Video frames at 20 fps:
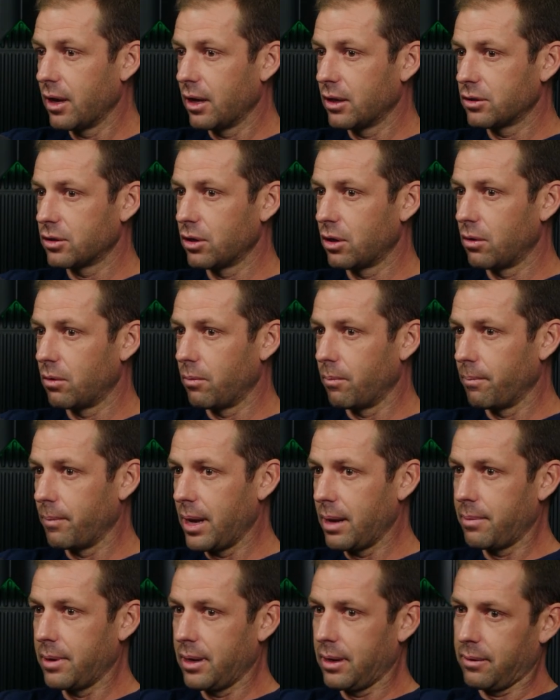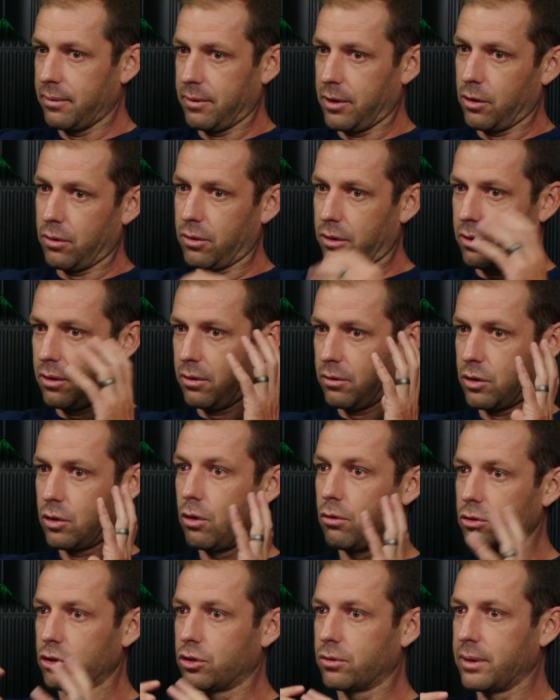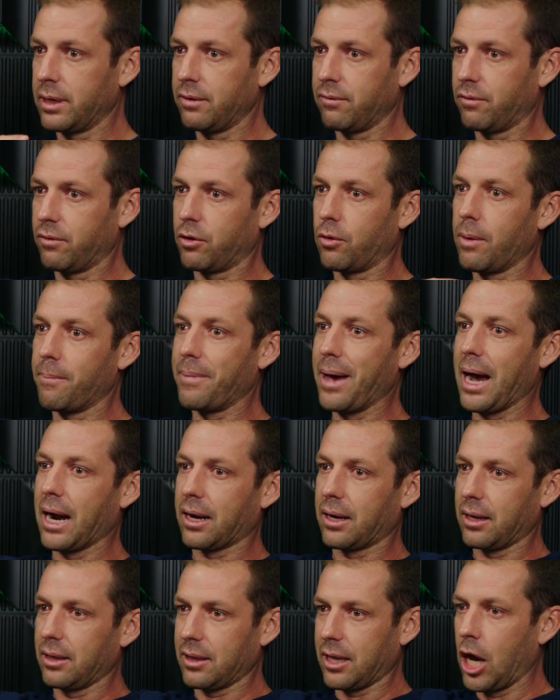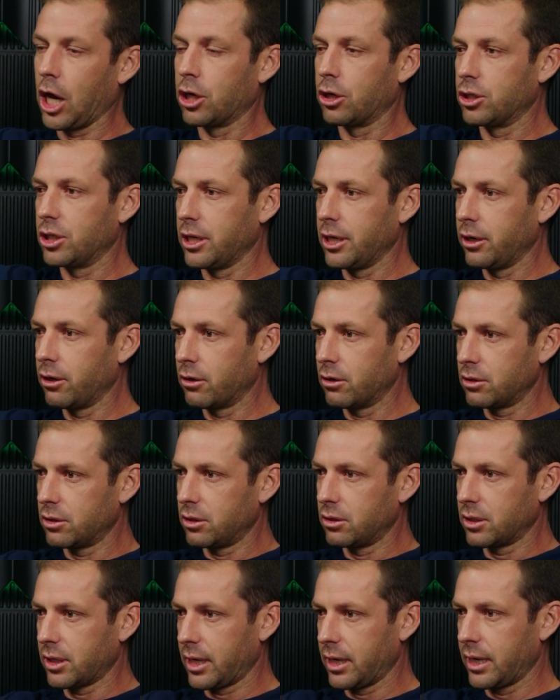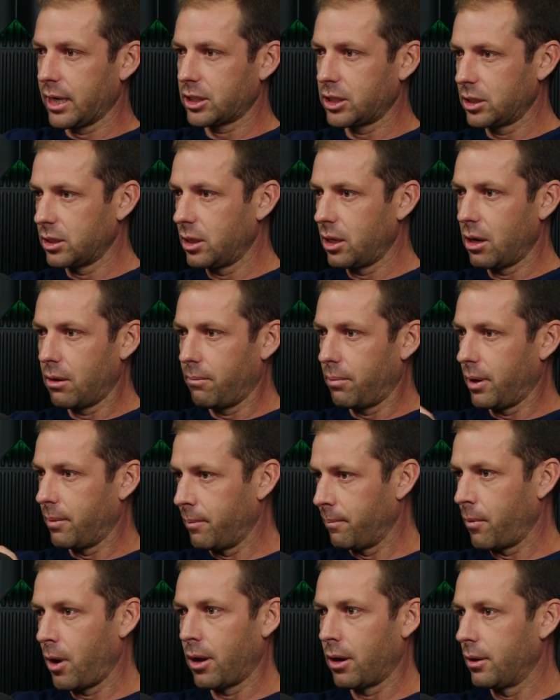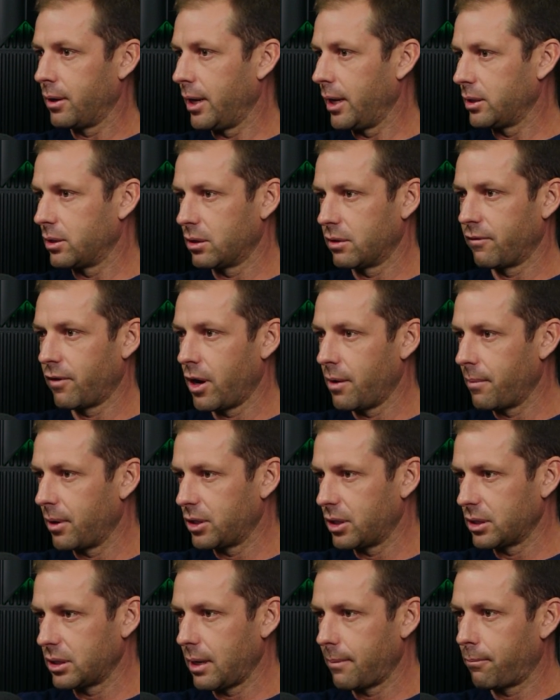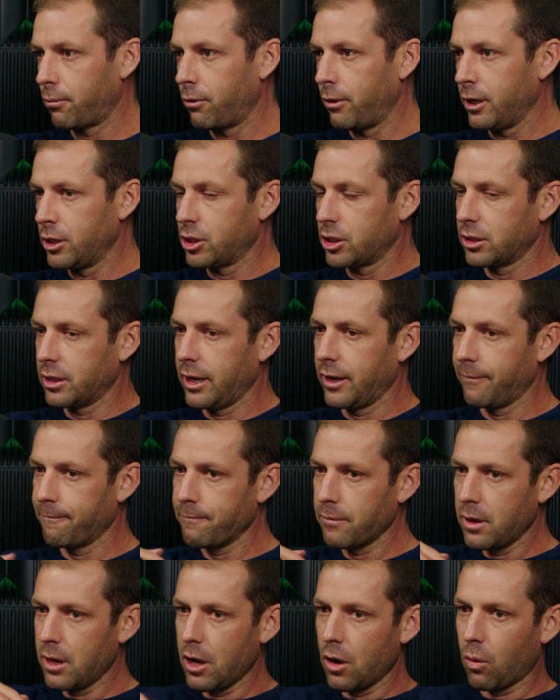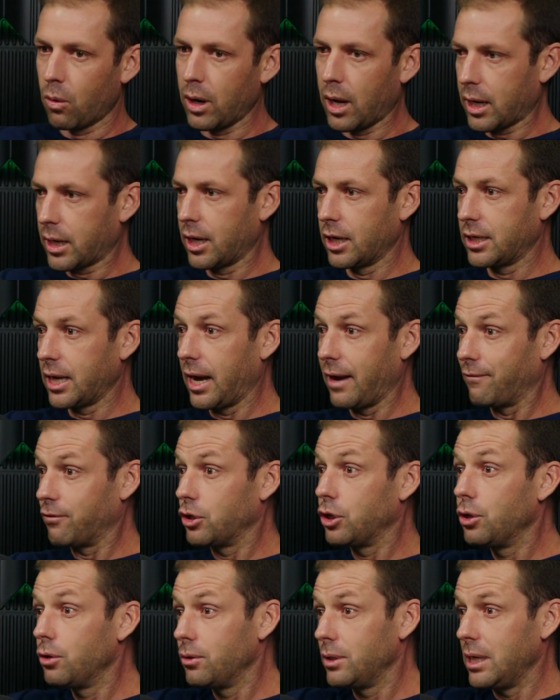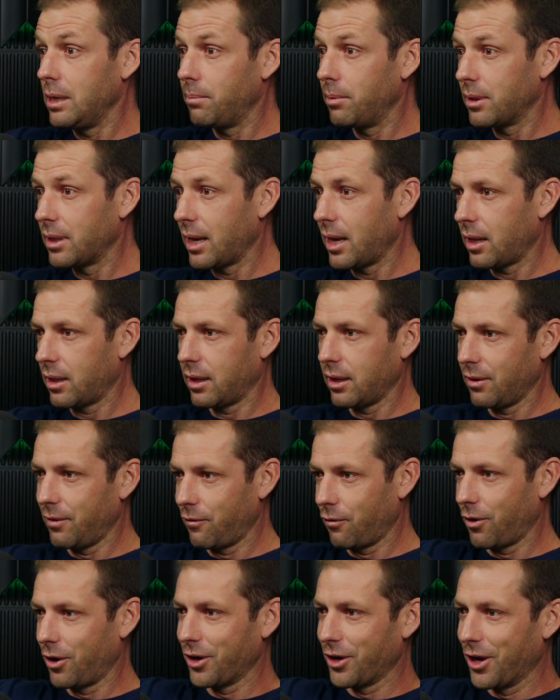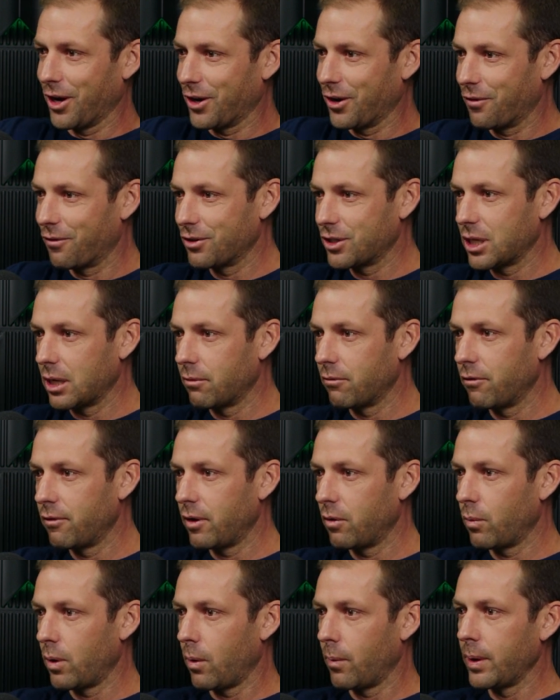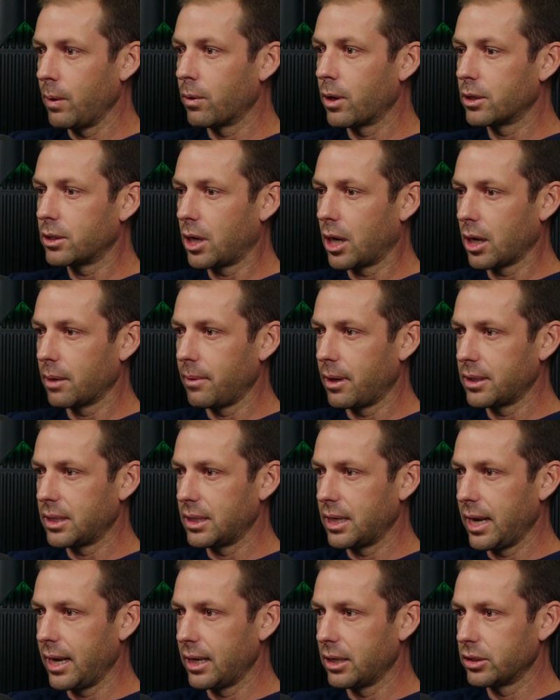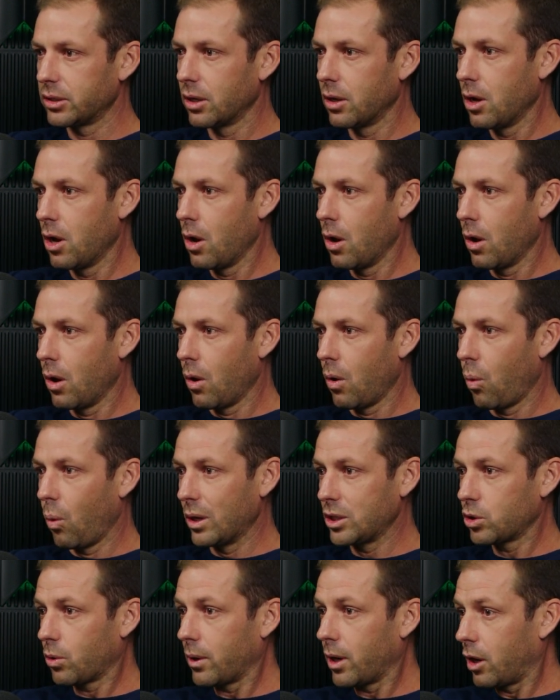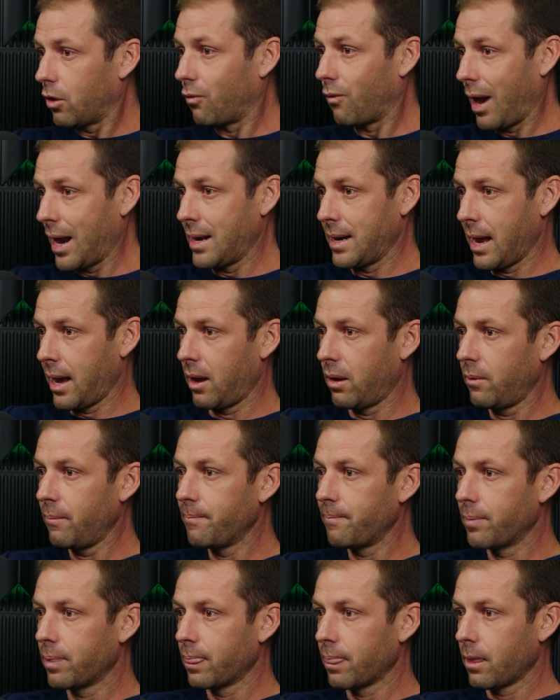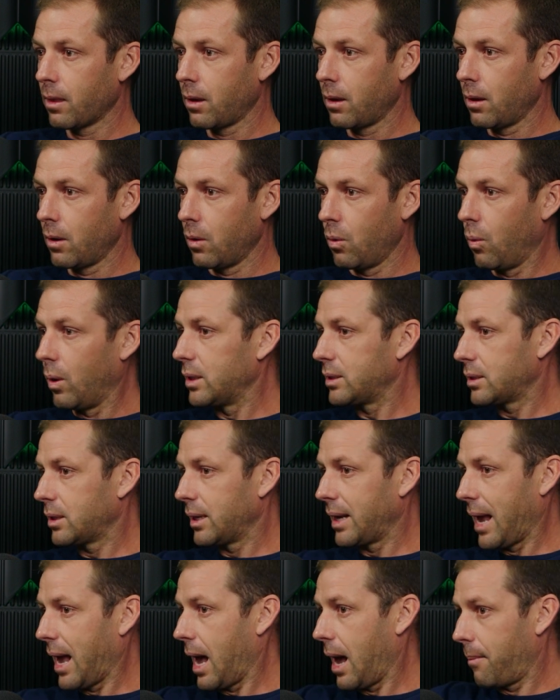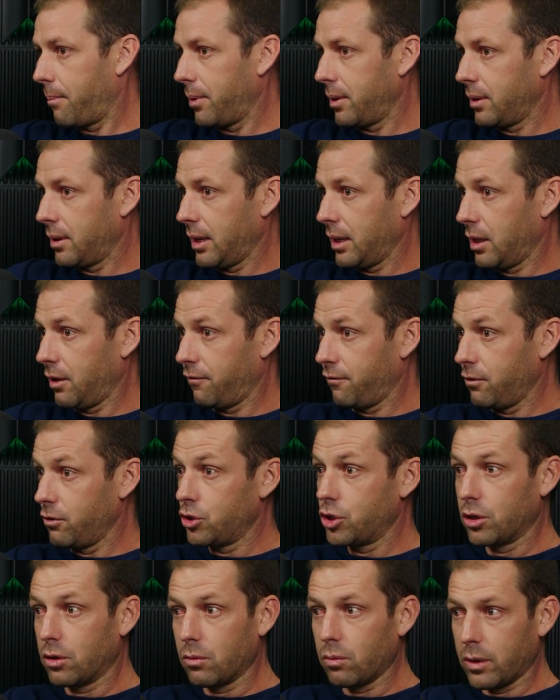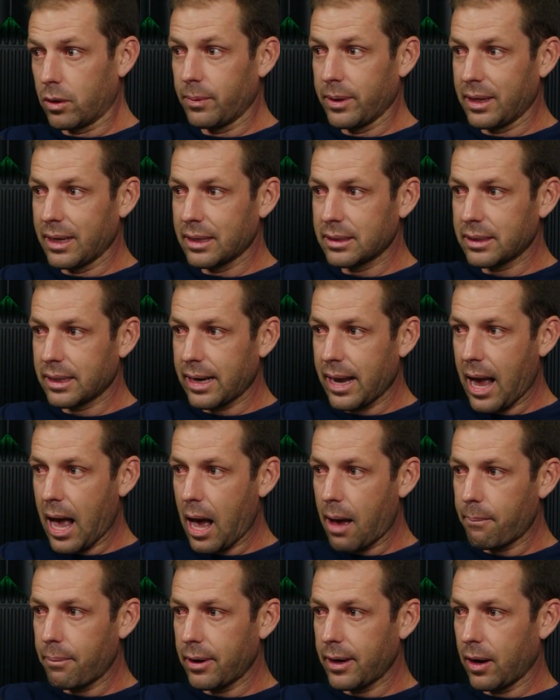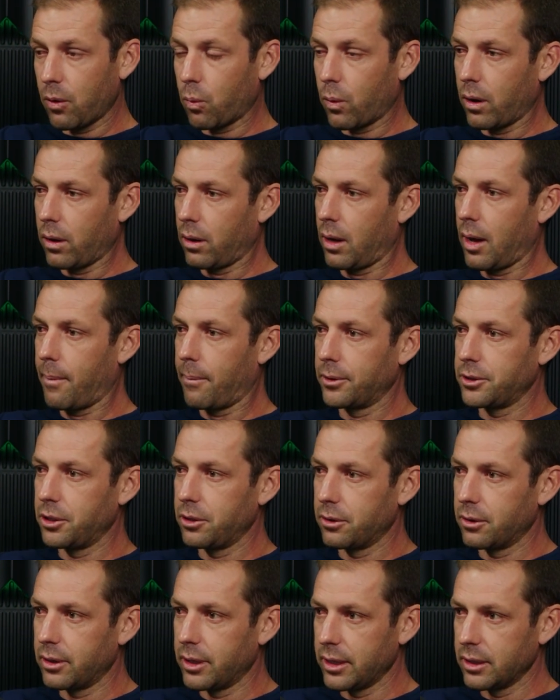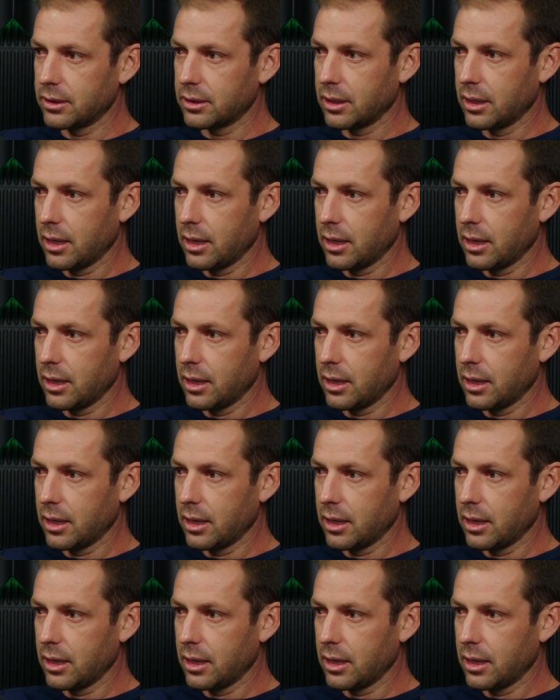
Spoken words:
So maybe culturally going back hundreds of years, there's a connection there, but modern days is very much a separation. And we're not going to dive too deep in that. I think we've already gone over some of it. What we want to talk about today is what's going on right now, what's going to happen in the future, what do we think is going to happen, and where are the opportunities?